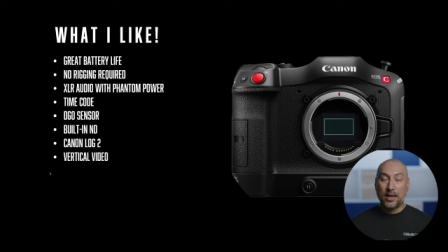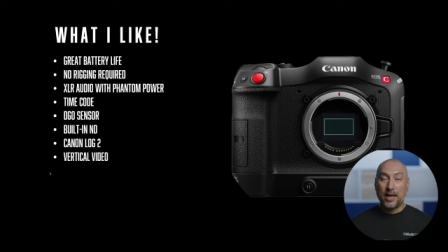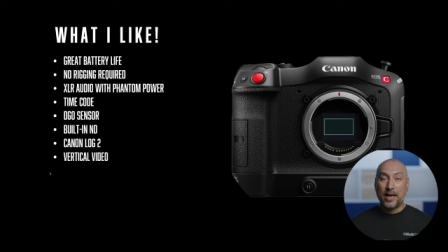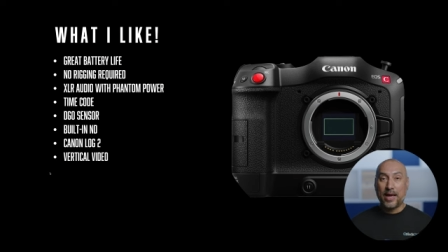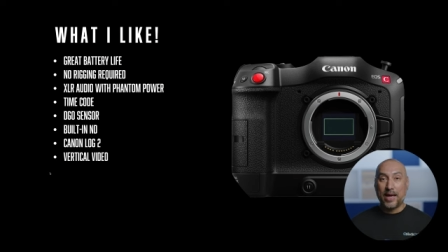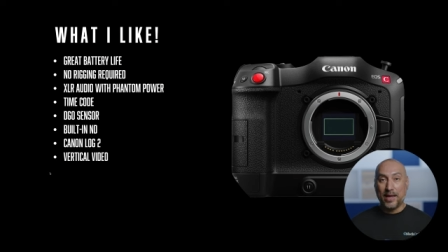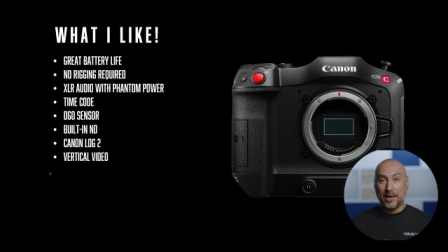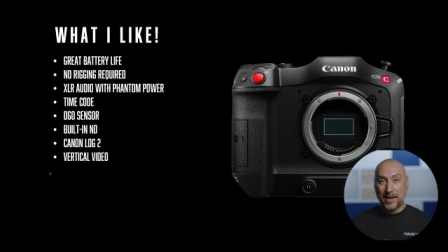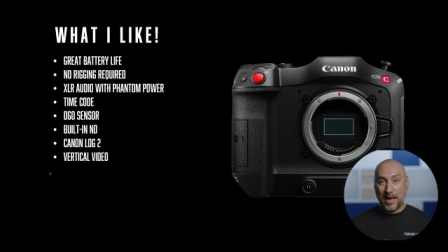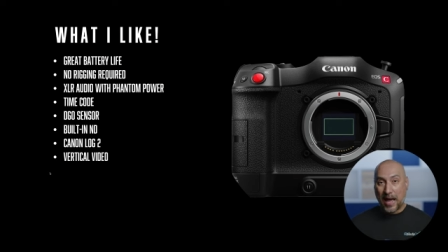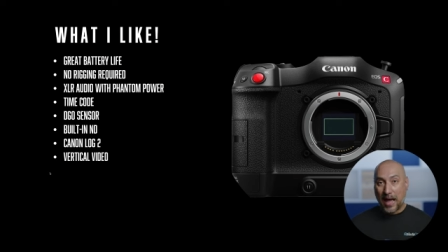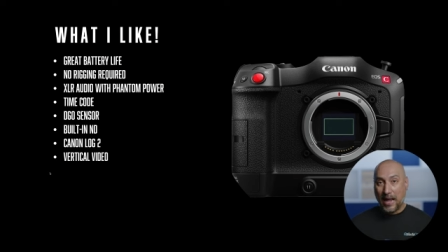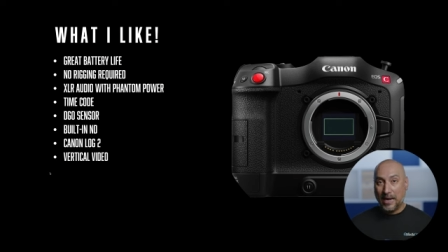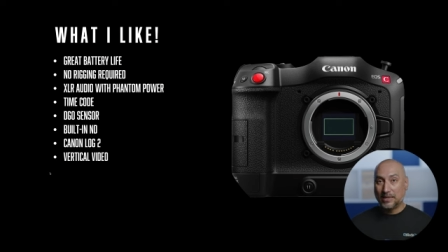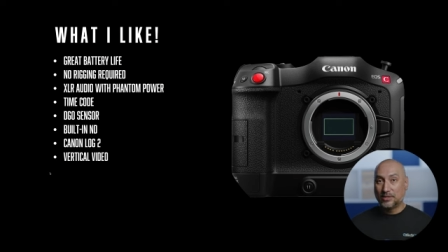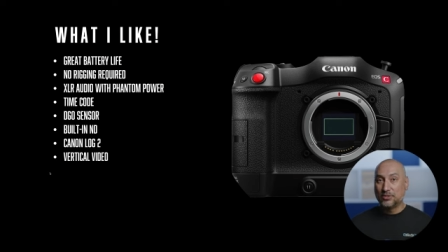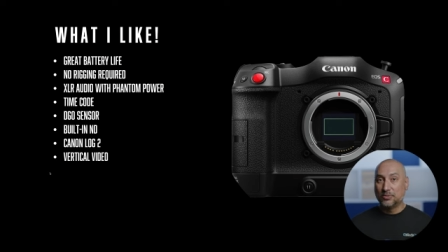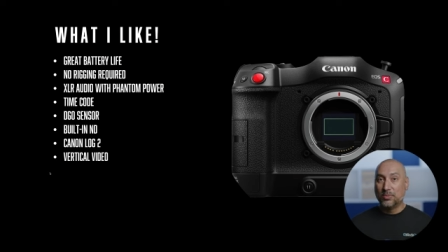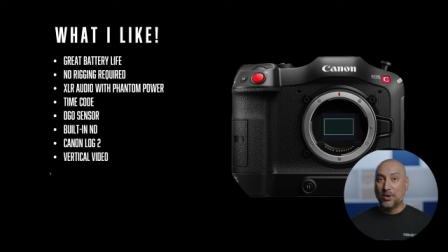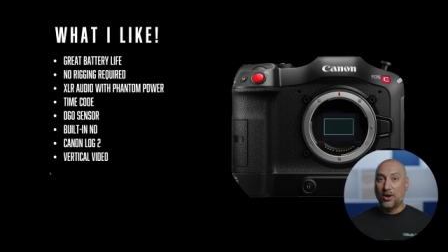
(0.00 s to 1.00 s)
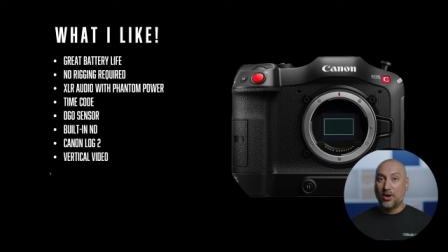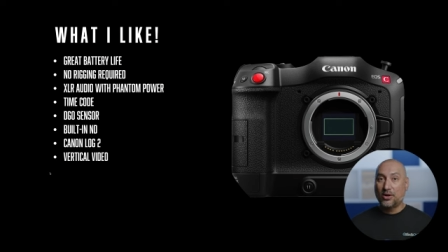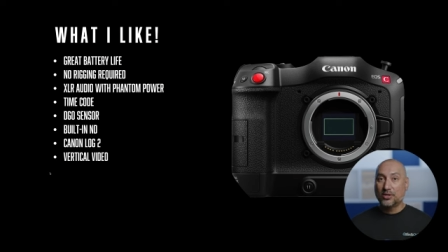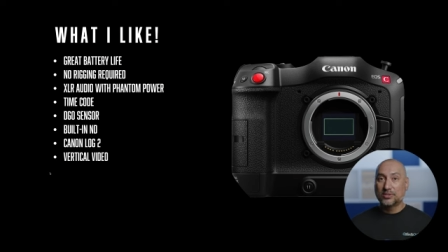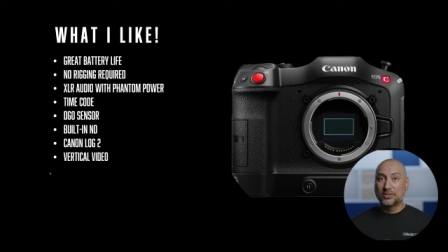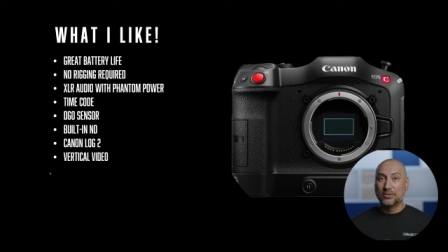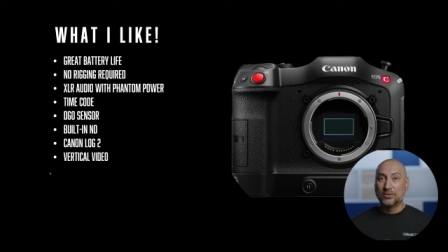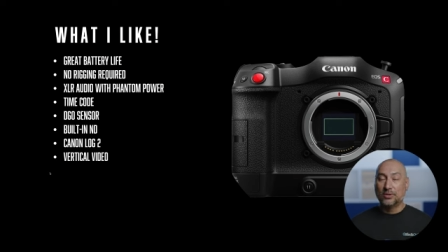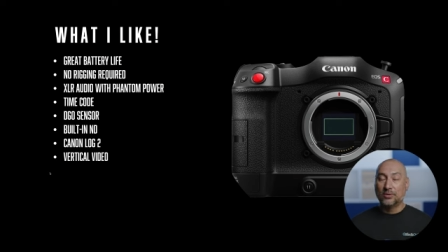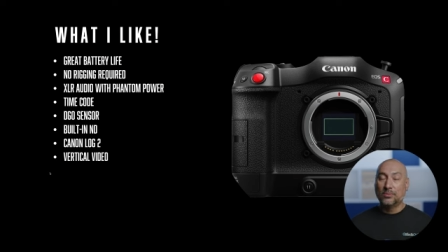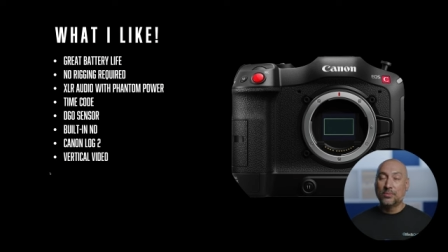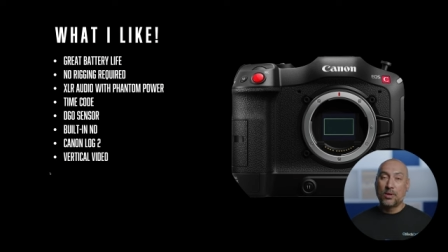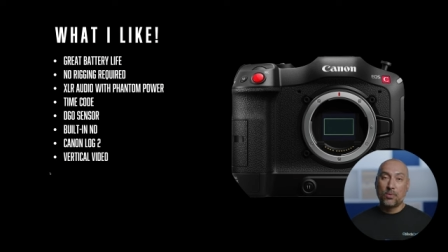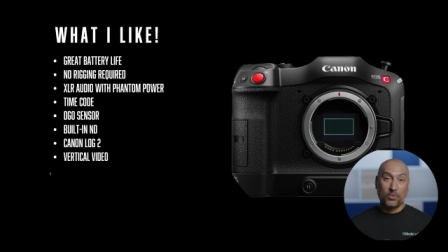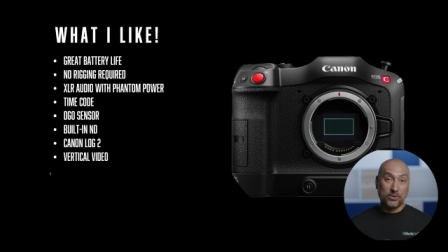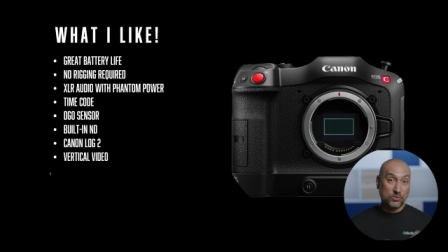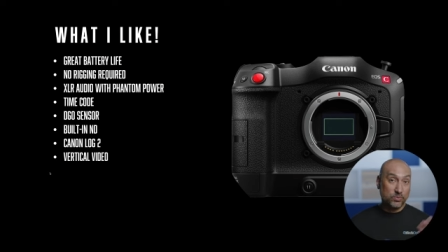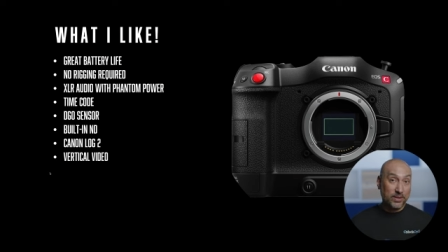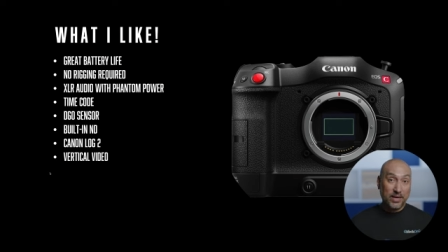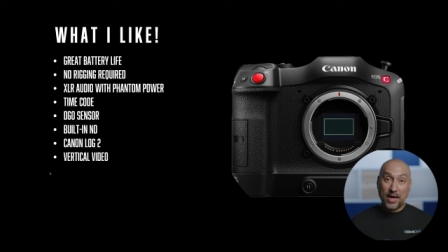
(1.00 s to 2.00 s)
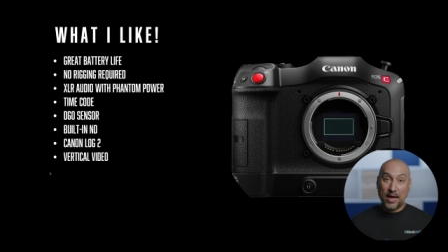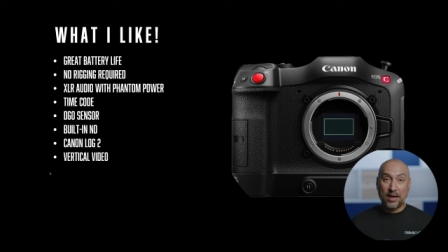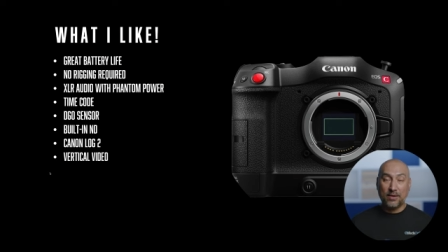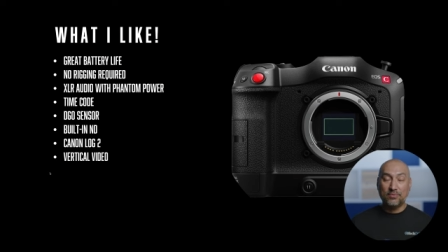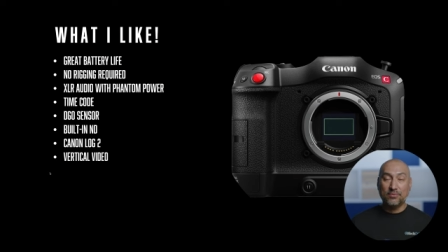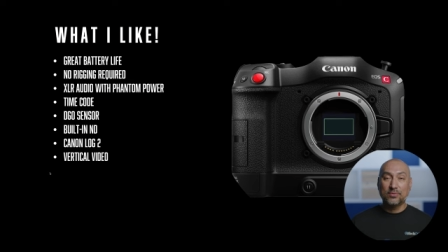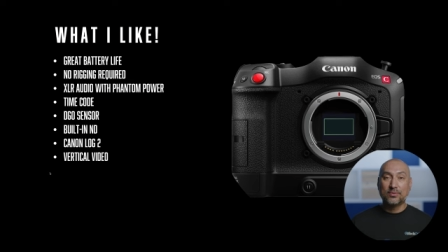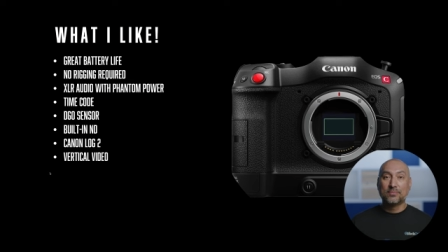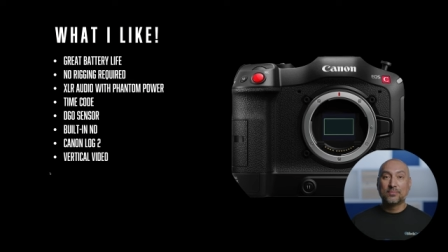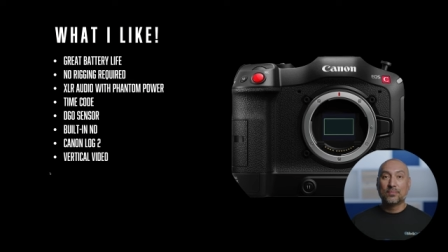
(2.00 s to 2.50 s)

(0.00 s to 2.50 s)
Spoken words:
and add it to my arsenal, which we have,